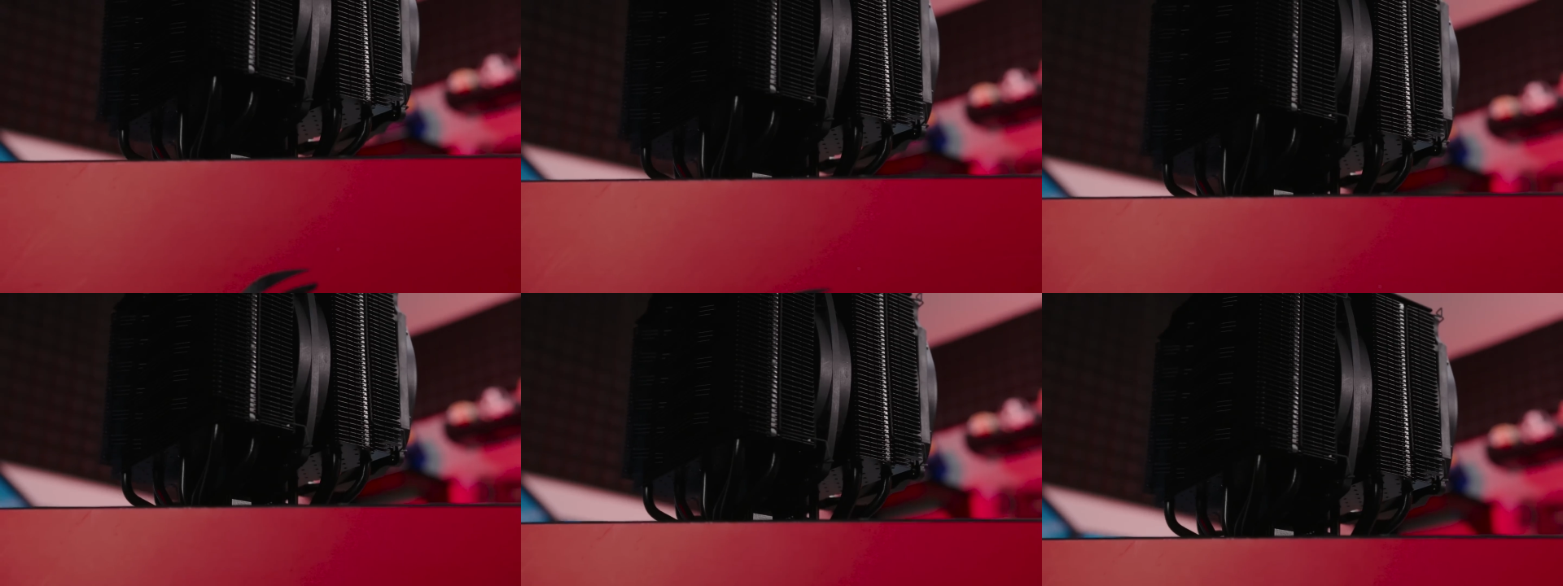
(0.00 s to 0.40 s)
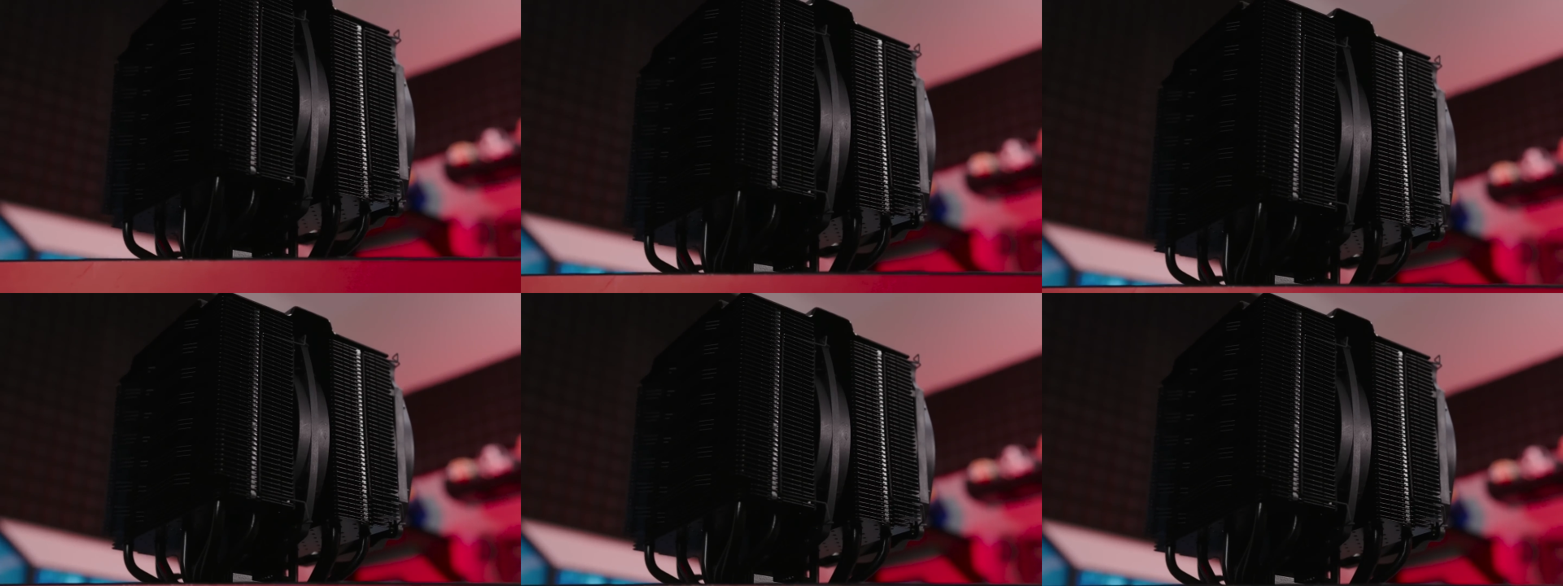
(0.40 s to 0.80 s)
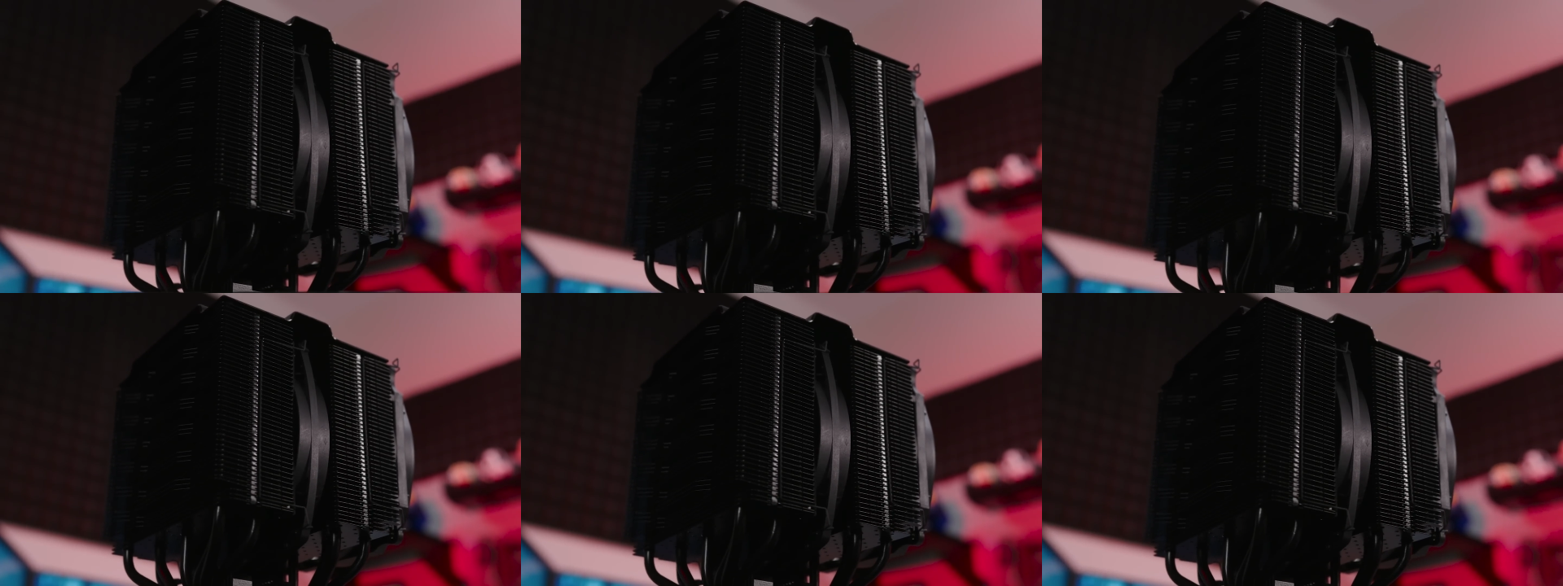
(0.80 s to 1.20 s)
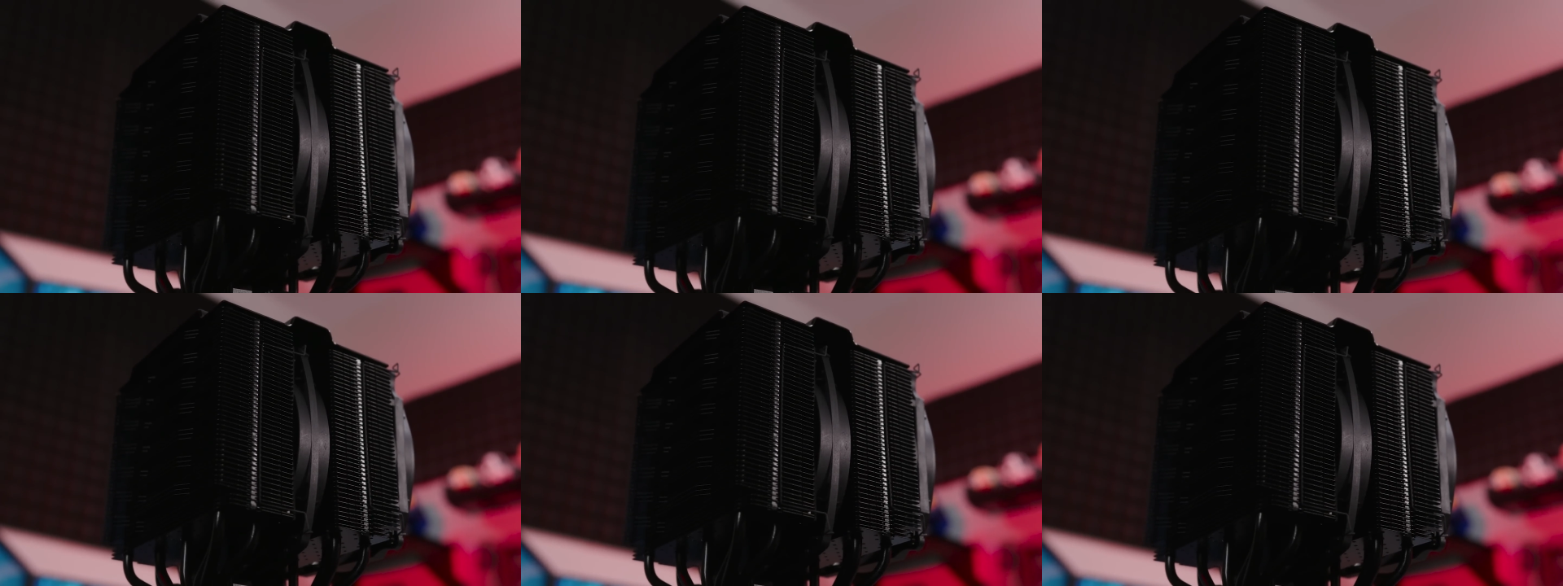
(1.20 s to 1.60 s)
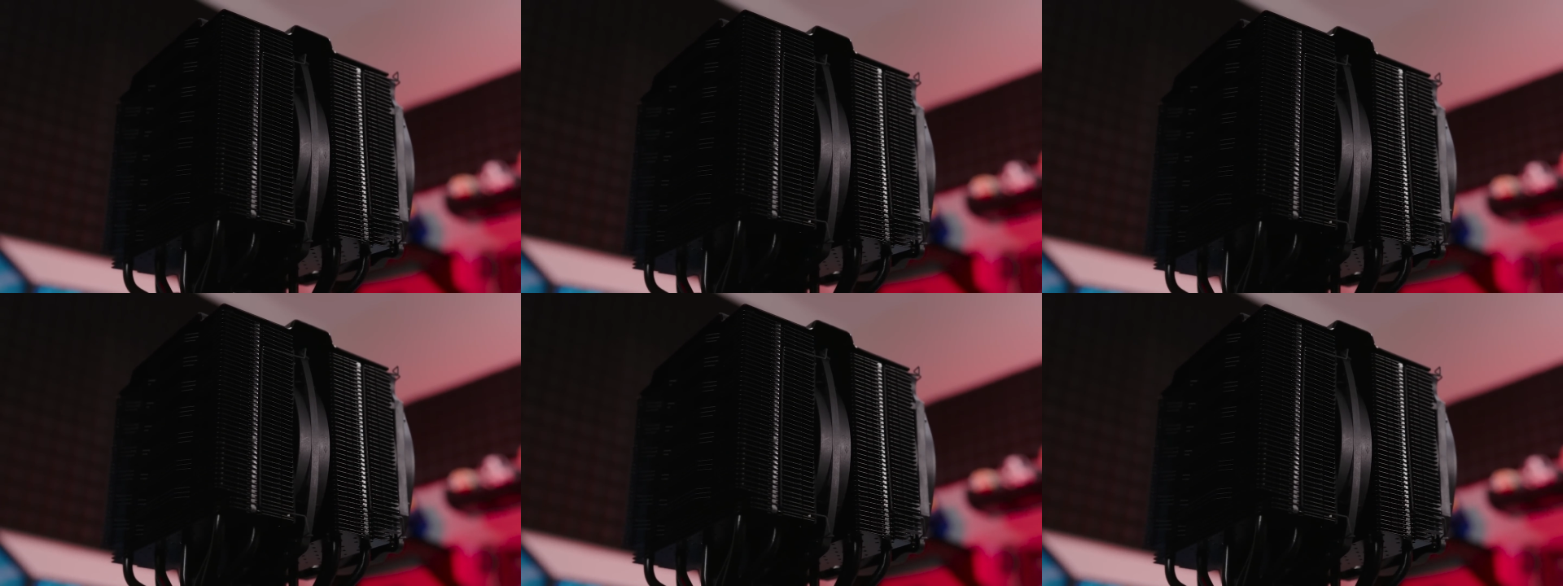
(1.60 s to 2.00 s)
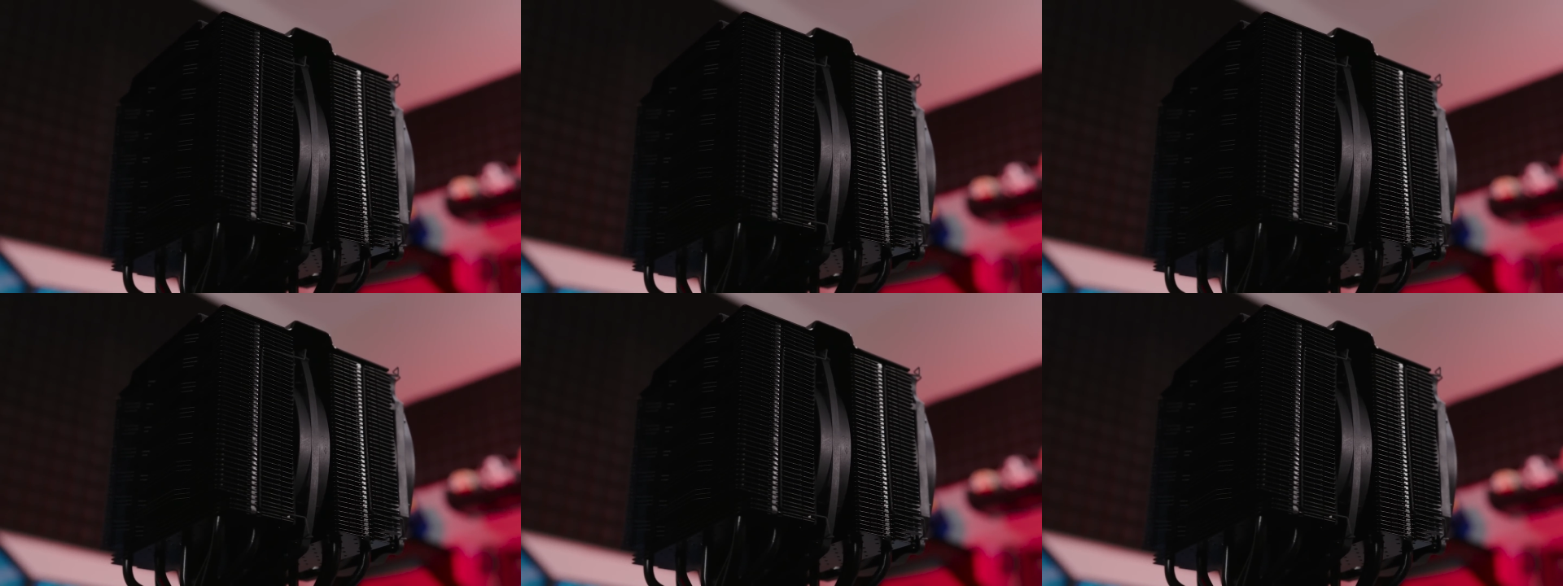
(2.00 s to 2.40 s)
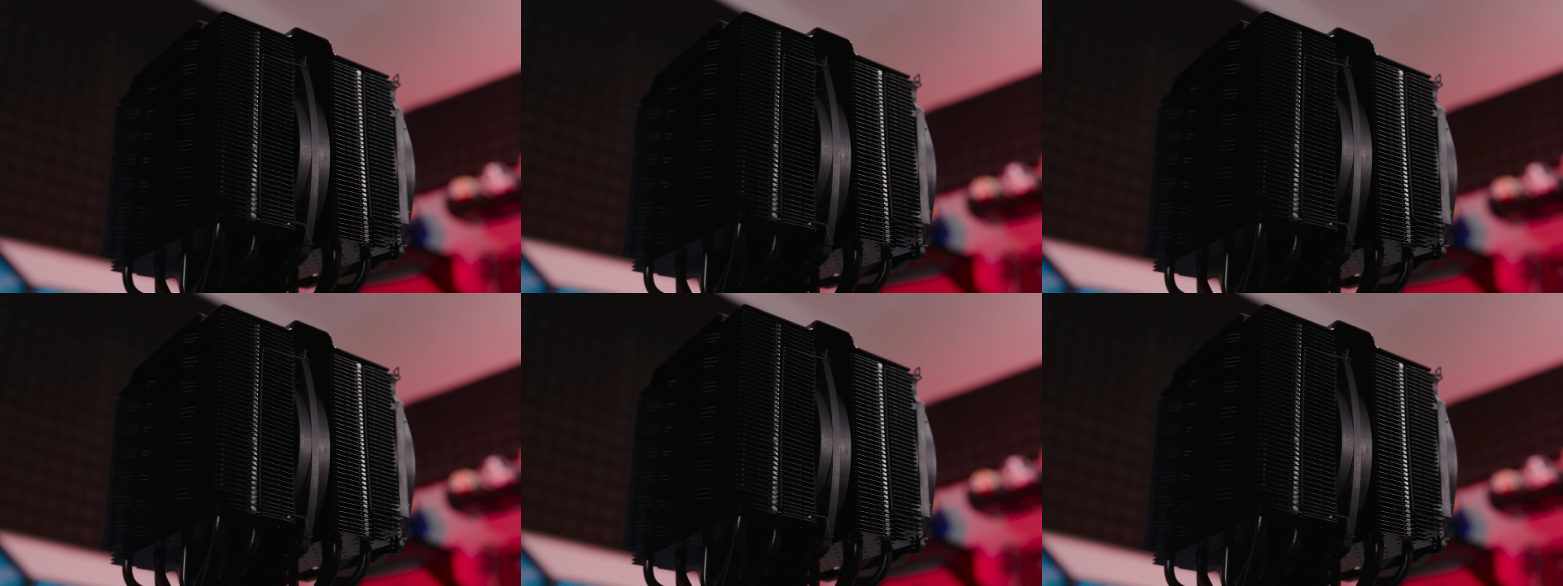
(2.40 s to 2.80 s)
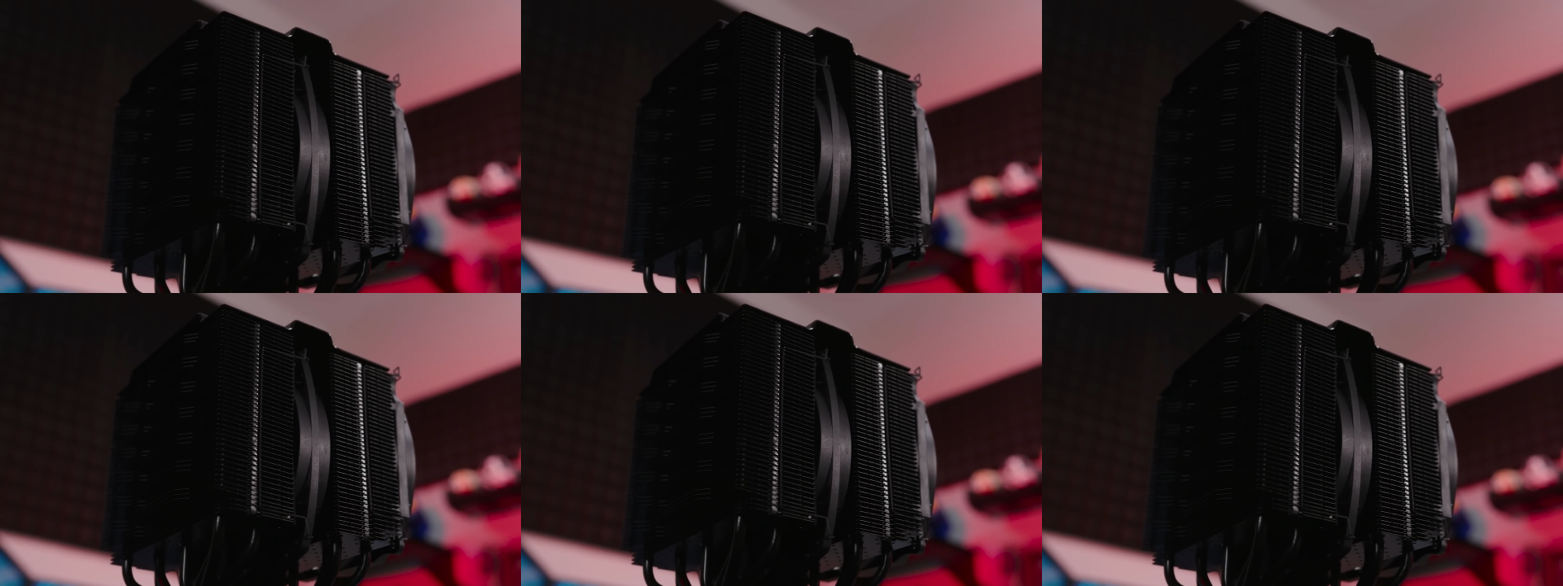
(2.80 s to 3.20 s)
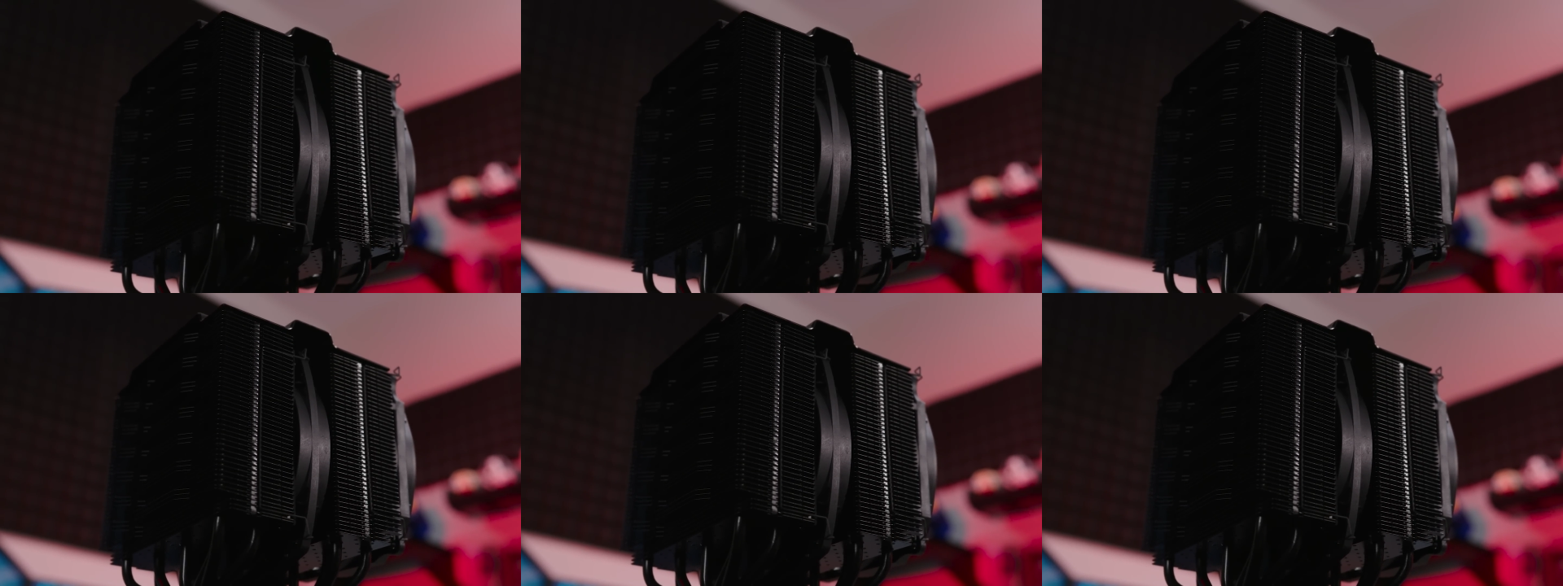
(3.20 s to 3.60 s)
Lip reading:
(no speaker visible)